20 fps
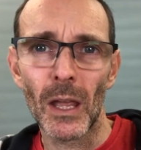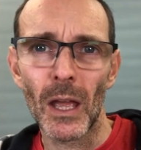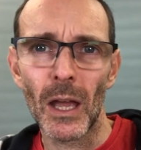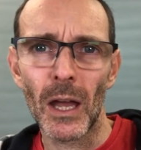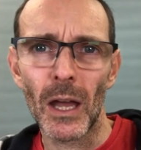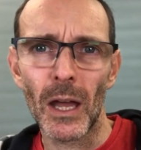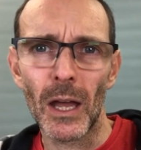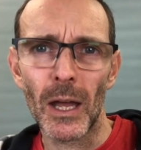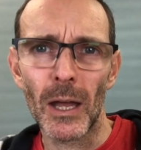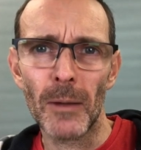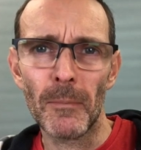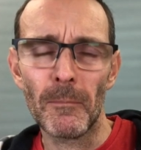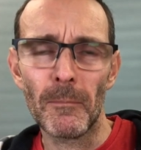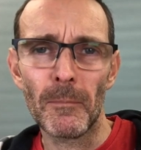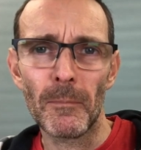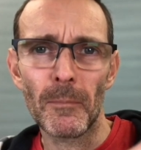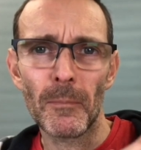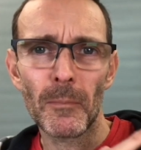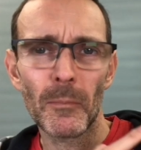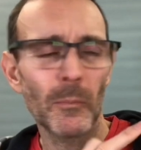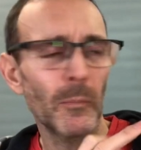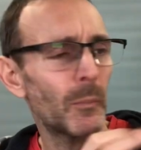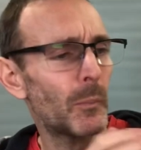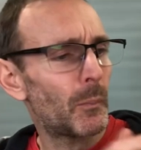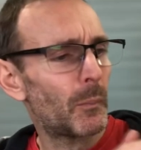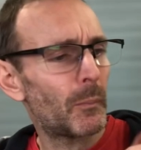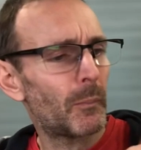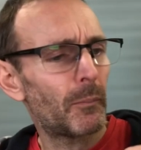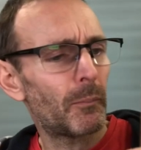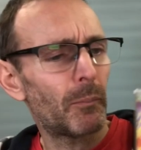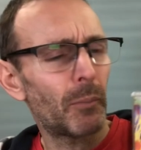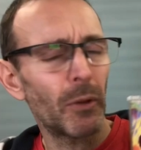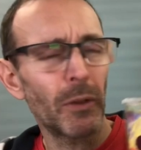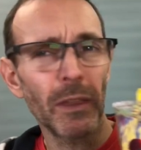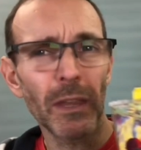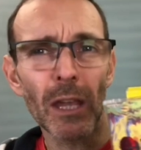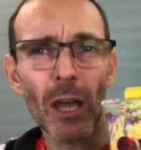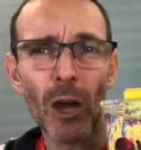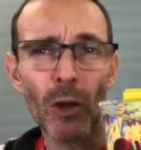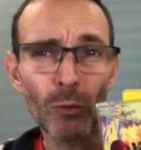but
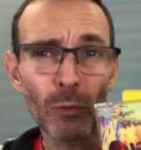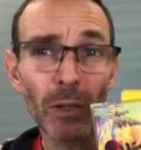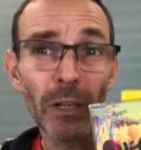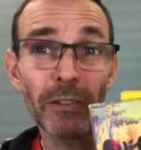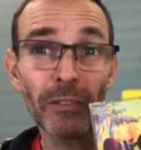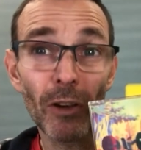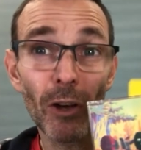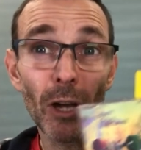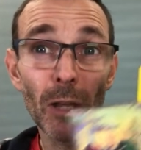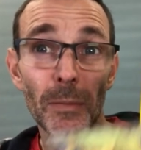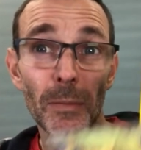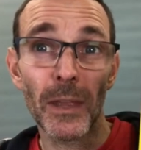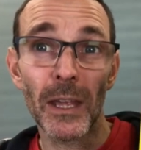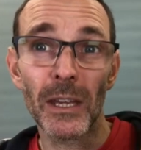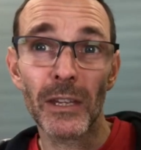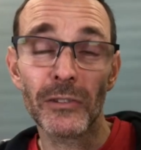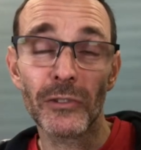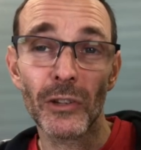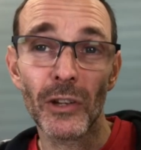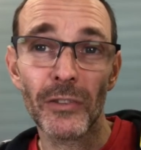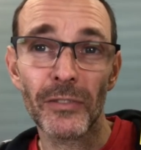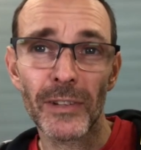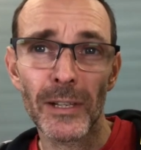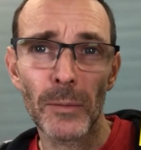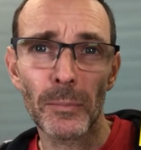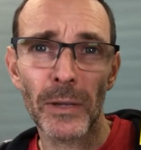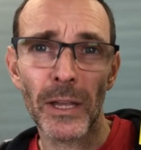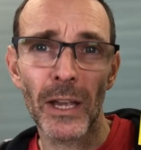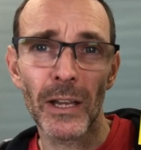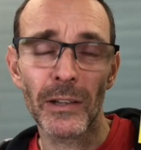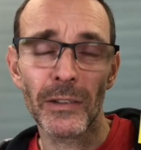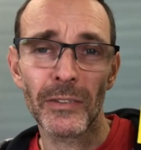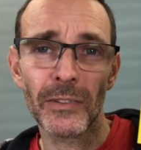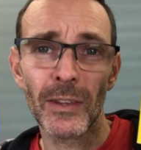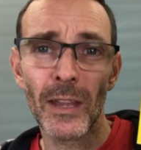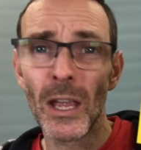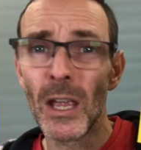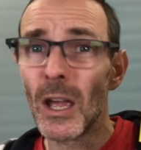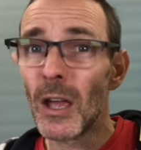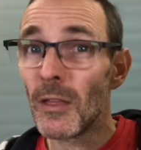the only time they issued a slipcase
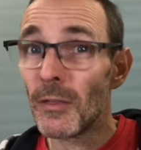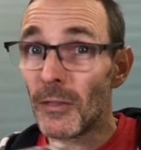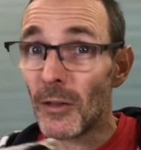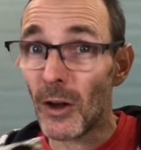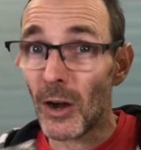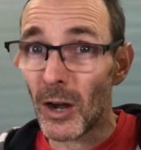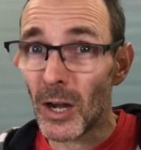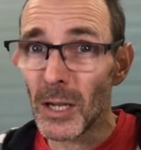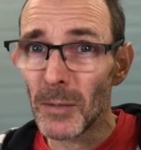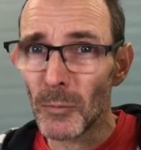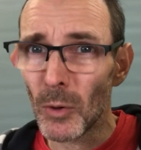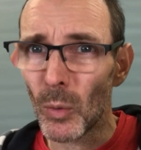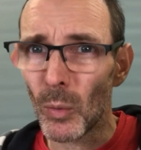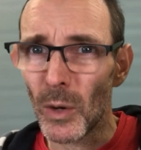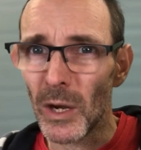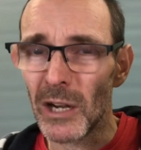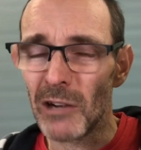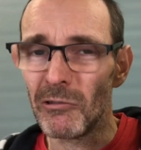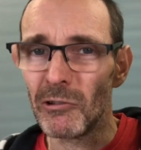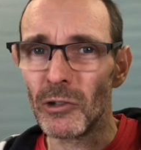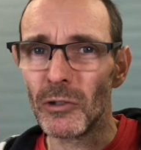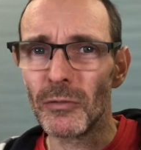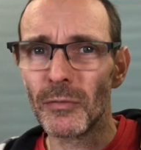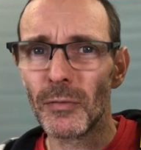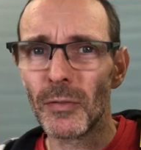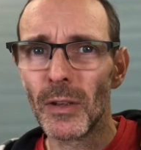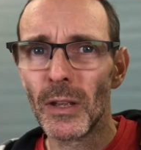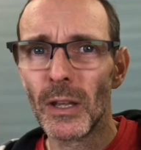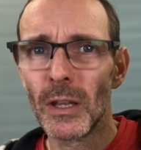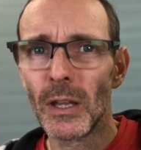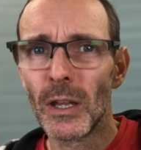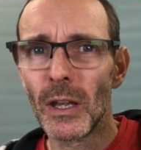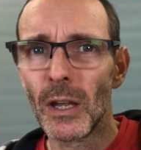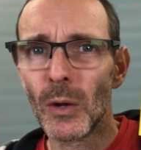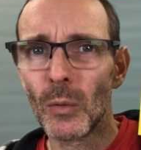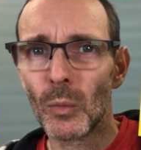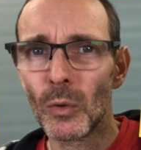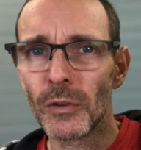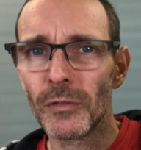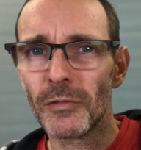that I'm aware of
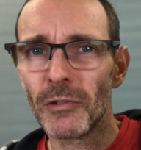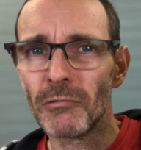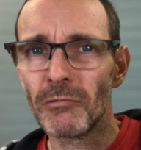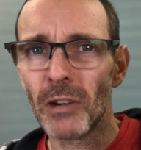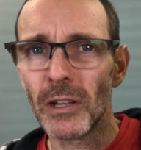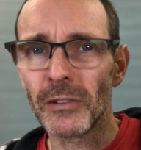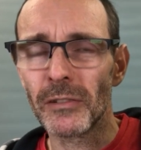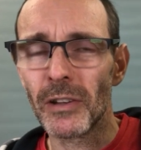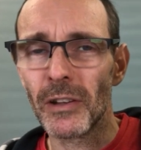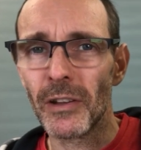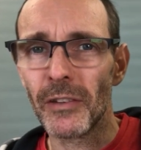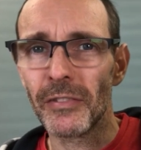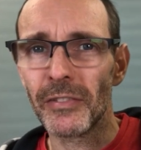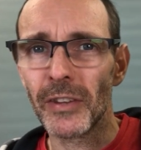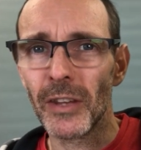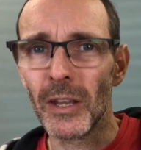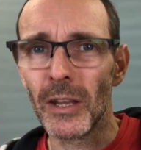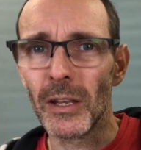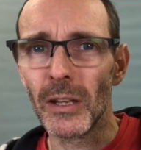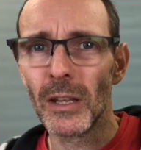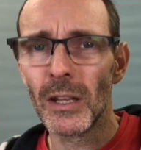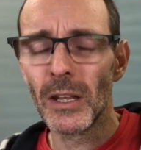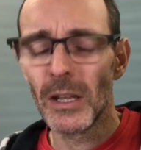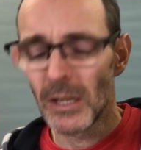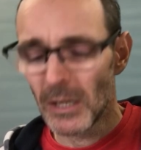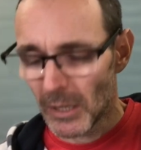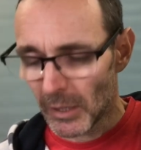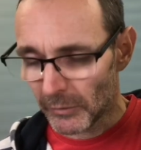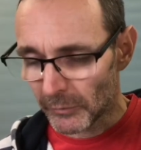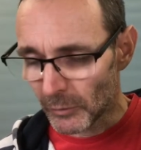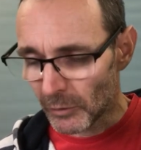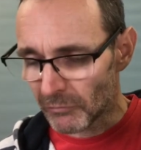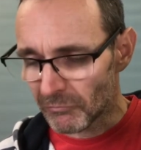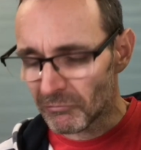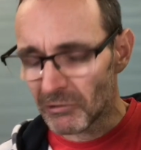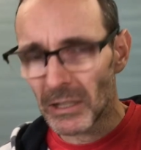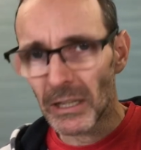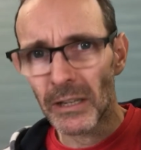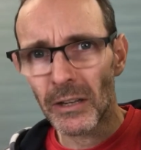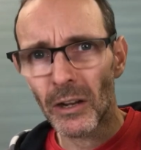was for Run to the Sun. So it's
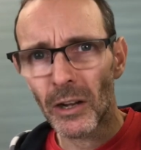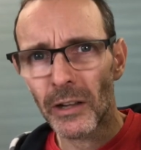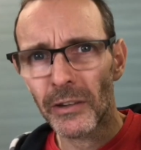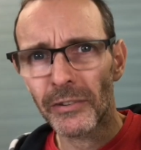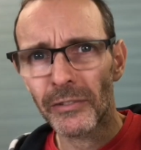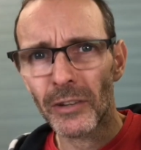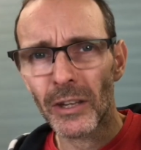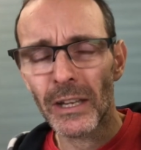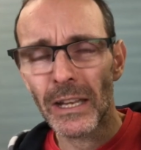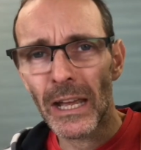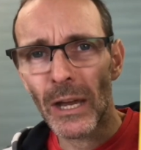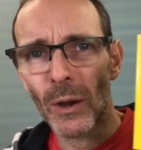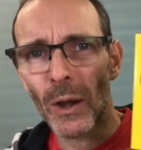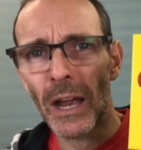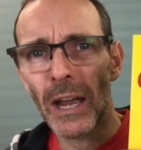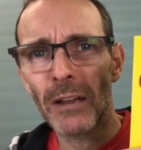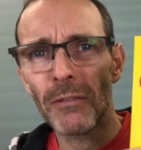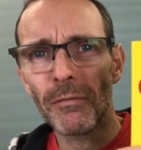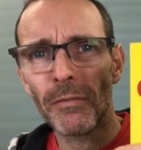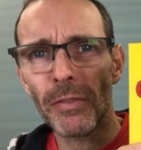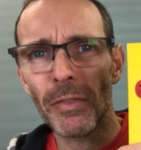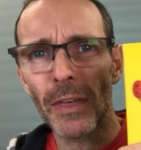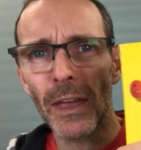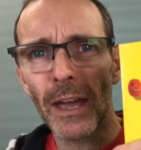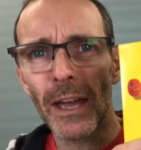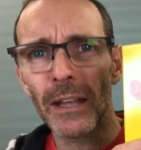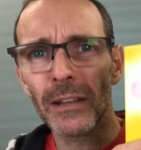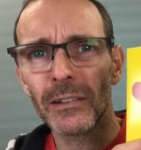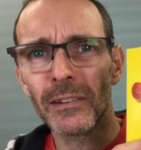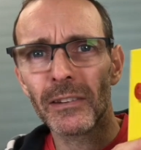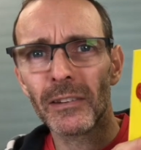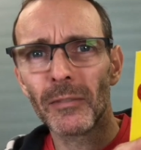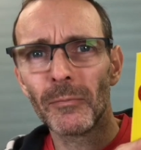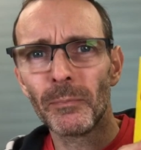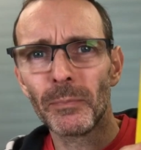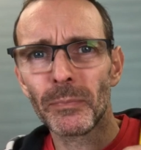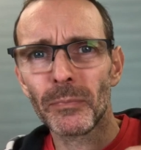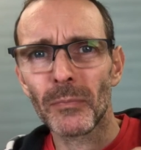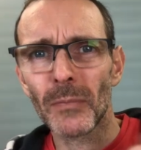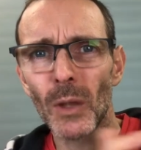really nice to now have that
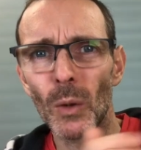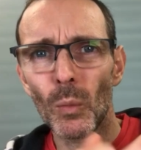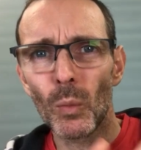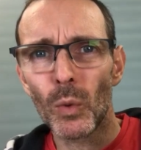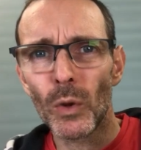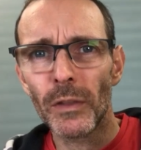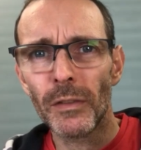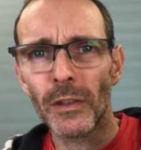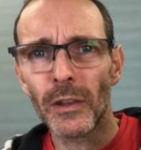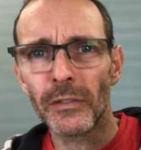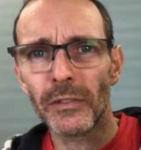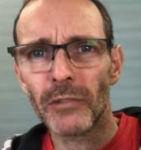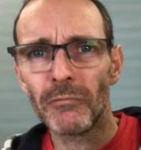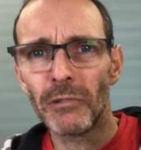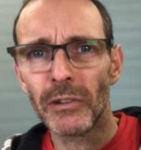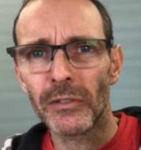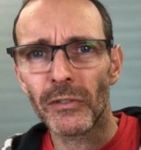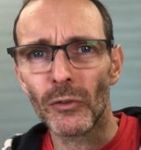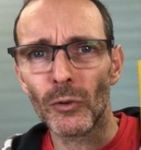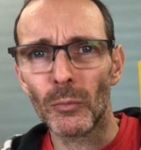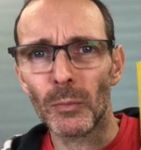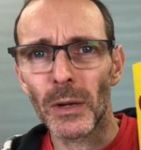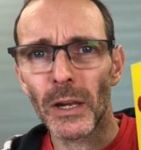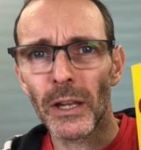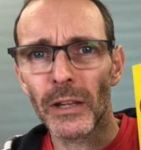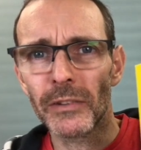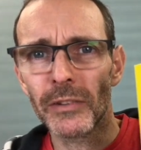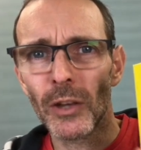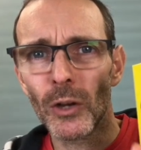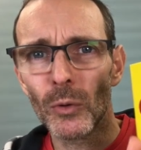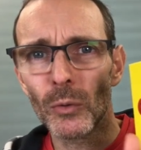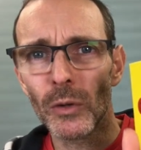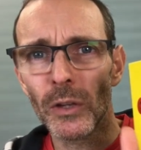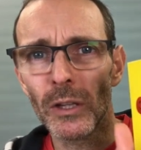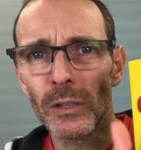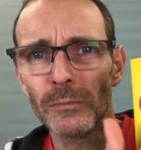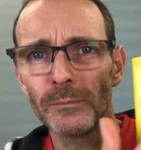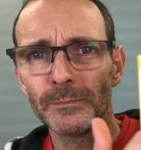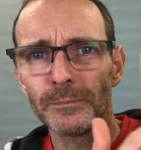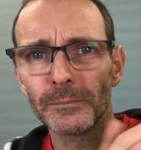with its original placeholder
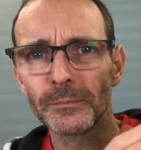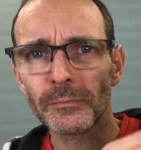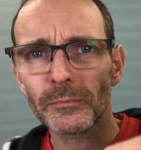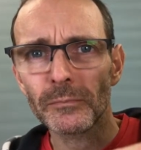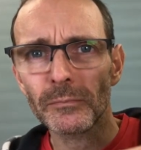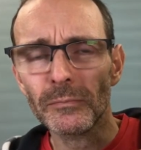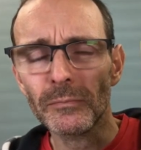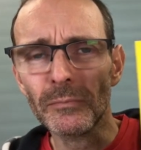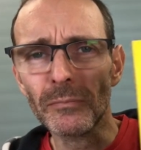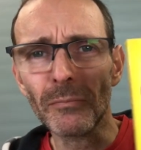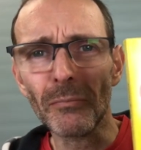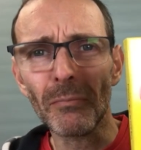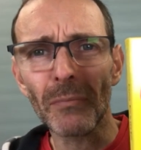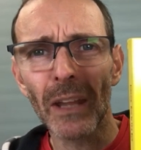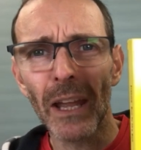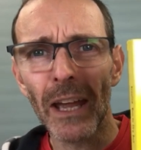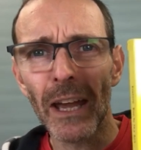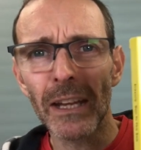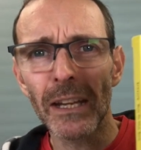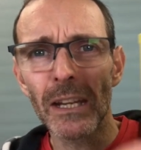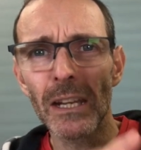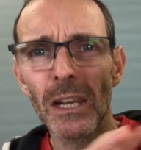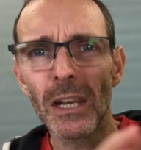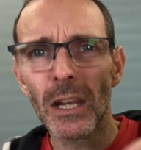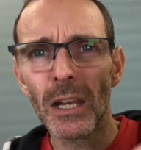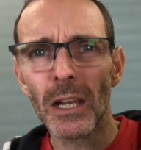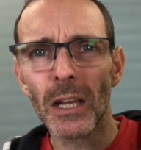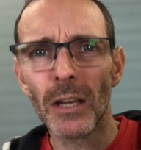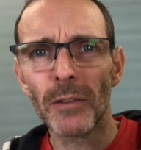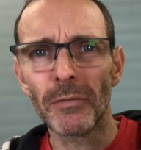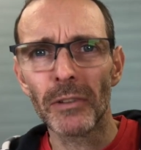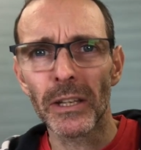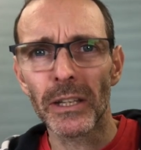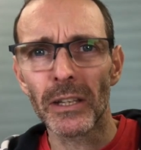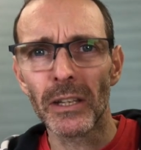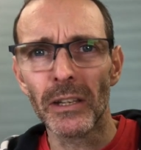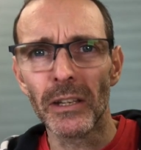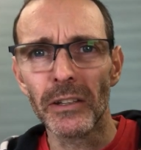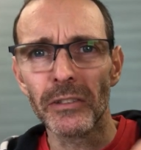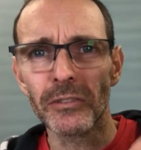and in lovely
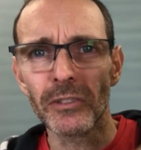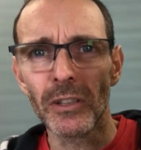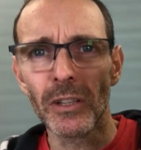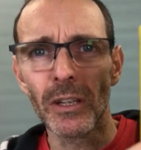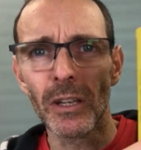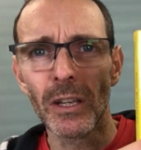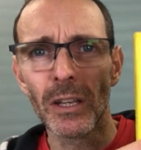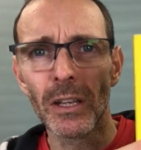condition.